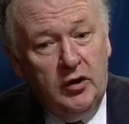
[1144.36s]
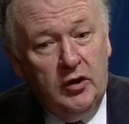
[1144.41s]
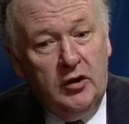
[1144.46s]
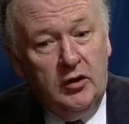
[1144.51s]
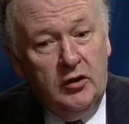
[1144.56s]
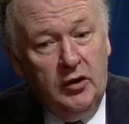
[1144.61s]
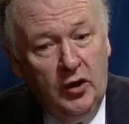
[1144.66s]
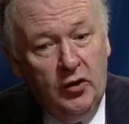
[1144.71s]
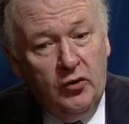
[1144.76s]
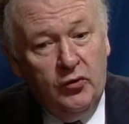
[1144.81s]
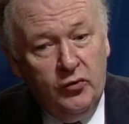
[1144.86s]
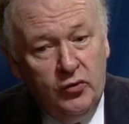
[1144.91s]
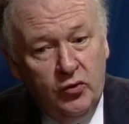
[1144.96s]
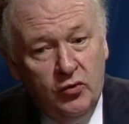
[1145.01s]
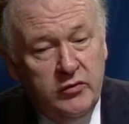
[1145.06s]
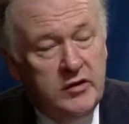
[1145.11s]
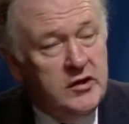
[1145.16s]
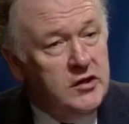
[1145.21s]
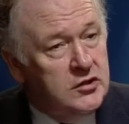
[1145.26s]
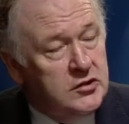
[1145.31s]
know
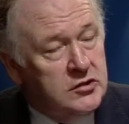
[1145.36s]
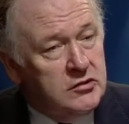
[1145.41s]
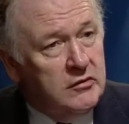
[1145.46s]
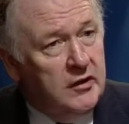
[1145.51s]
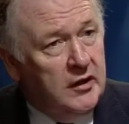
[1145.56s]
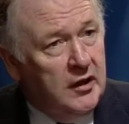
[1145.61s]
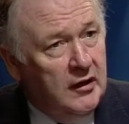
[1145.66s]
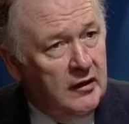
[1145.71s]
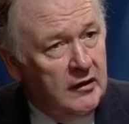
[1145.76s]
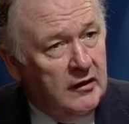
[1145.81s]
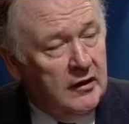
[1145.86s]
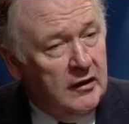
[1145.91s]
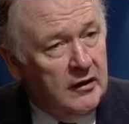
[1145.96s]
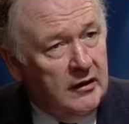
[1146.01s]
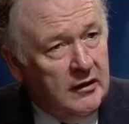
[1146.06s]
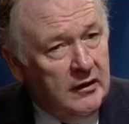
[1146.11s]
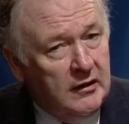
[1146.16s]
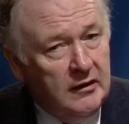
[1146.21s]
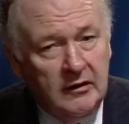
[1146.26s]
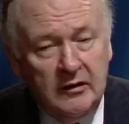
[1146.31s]
your industry.
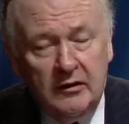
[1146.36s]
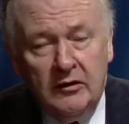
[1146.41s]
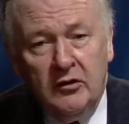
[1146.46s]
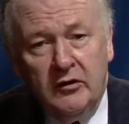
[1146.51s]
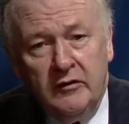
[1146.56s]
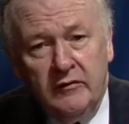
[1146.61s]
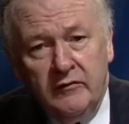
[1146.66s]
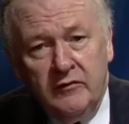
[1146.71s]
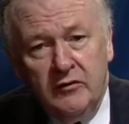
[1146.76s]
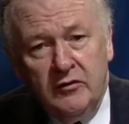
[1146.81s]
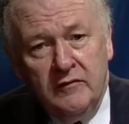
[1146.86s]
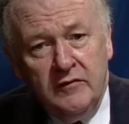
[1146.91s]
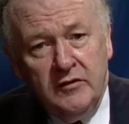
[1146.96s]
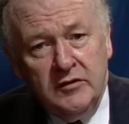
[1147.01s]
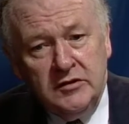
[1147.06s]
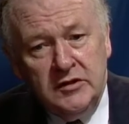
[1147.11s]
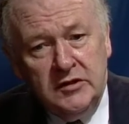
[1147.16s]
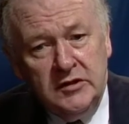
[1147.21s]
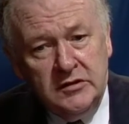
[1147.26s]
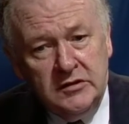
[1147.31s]
A lot of
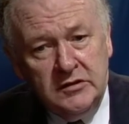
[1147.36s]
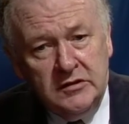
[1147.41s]
university